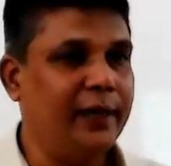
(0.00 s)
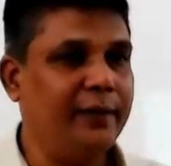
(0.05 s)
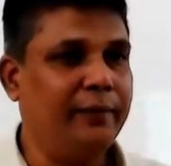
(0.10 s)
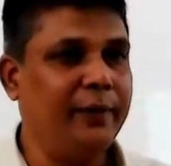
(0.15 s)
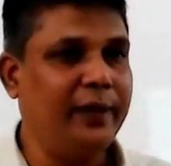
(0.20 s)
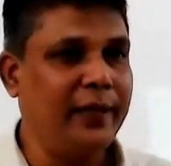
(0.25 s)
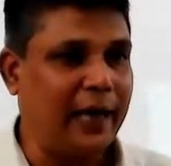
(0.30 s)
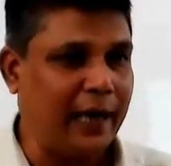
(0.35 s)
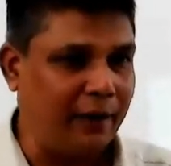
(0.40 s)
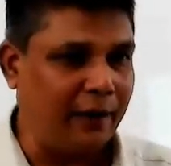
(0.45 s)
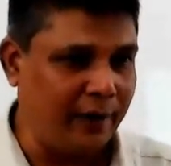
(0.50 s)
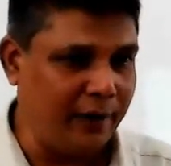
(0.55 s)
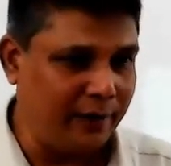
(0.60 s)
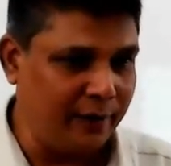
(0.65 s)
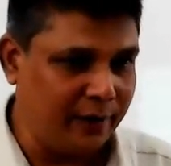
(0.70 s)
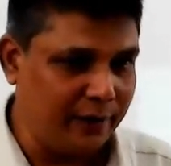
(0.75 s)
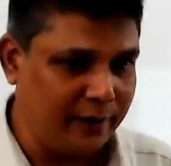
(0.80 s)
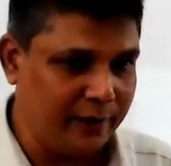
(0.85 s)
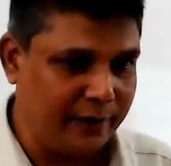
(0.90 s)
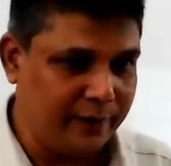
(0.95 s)
But
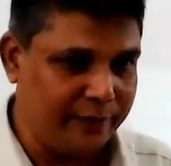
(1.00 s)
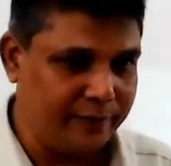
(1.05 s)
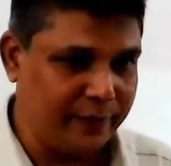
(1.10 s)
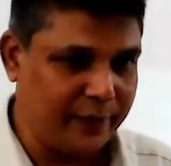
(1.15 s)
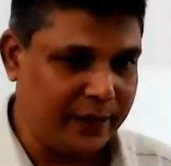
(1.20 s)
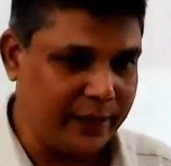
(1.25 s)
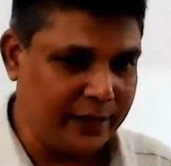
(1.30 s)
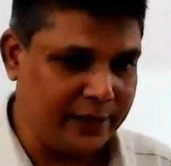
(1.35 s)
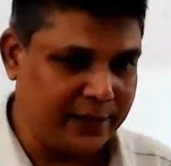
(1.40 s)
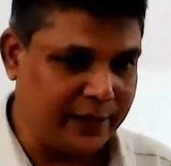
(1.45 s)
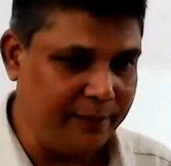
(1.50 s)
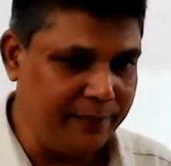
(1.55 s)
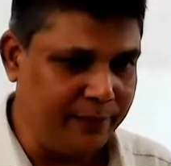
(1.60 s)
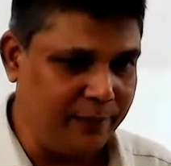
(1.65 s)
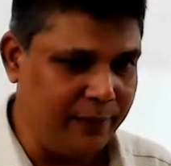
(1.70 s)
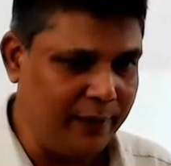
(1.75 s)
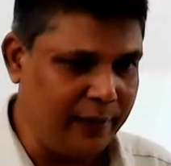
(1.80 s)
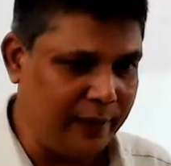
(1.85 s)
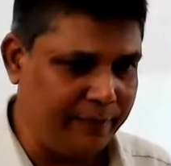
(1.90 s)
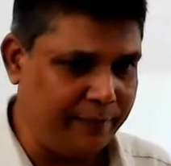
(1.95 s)
our
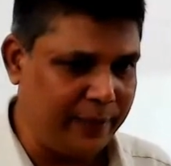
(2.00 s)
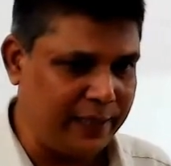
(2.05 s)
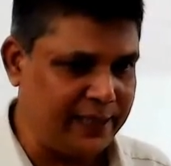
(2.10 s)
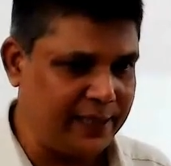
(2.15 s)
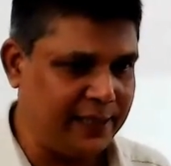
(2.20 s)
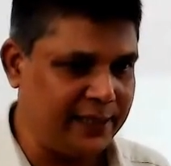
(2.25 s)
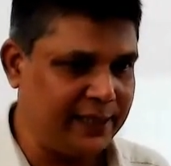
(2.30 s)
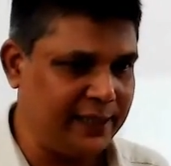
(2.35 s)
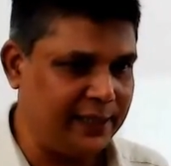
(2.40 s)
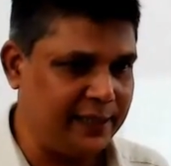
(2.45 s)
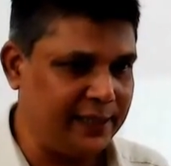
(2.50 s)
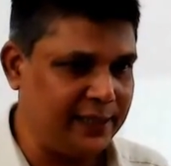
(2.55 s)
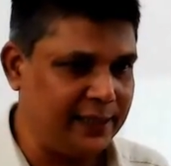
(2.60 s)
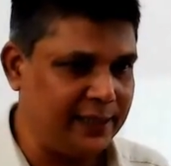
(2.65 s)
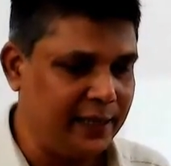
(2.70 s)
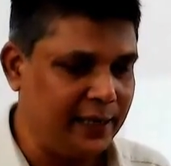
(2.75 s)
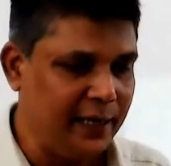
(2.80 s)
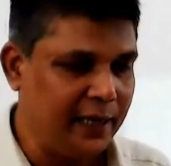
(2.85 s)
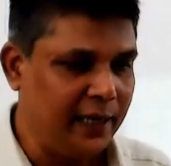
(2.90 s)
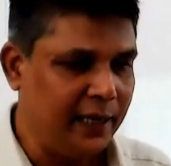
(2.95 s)
simple emphasis
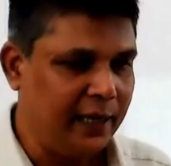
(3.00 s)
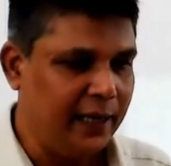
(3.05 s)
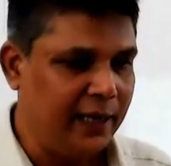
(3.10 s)
is